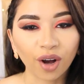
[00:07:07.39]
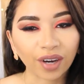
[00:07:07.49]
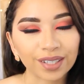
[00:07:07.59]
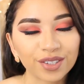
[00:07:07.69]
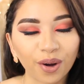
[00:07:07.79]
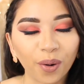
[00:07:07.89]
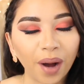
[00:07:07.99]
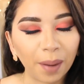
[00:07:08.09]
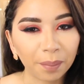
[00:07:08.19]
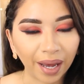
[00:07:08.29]
Okay, so
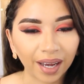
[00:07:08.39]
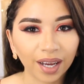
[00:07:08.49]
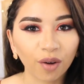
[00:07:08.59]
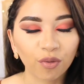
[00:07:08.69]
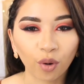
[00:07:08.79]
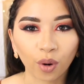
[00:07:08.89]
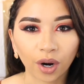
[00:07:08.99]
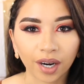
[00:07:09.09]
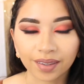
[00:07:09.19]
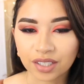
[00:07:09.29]
I'm back
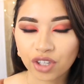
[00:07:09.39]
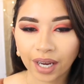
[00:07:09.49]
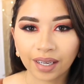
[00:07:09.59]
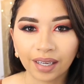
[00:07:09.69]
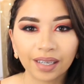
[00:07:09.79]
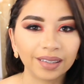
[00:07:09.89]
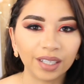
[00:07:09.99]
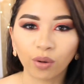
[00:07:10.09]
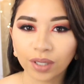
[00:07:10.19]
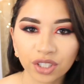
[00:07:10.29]
for the check-in,
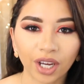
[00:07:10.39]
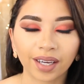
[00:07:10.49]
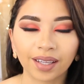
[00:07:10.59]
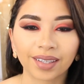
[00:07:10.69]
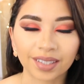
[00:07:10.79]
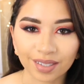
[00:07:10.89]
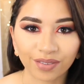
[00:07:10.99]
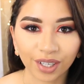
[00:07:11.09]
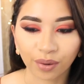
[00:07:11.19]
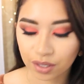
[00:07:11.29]
the only check-in that this
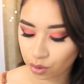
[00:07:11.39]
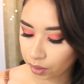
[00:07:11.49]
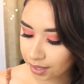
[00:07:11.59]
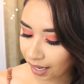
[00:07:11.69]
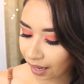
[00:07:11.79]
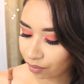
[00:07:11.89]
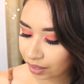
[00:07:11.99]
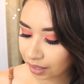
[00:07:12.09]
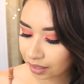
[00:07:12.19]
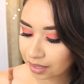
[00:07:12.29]
video is going to have.
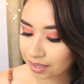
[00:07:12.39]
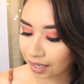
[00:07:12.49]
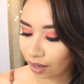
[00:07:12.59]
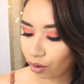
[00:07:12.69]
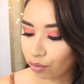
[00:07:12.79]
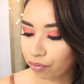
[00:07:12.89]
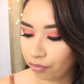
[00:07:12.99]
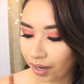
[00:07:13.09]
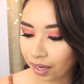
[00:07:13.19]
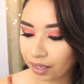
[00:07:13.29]
It is now
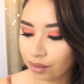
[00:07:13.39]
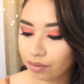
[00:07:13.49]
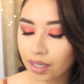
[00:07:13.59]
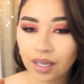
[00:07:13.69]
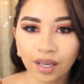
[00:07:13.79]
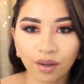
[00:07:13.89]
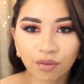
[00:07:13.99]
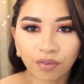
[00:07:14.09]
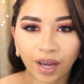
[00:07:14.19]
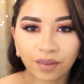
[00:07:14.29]
five,
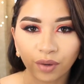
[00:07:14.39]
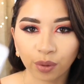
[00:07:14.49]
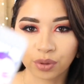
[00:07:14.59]
five oh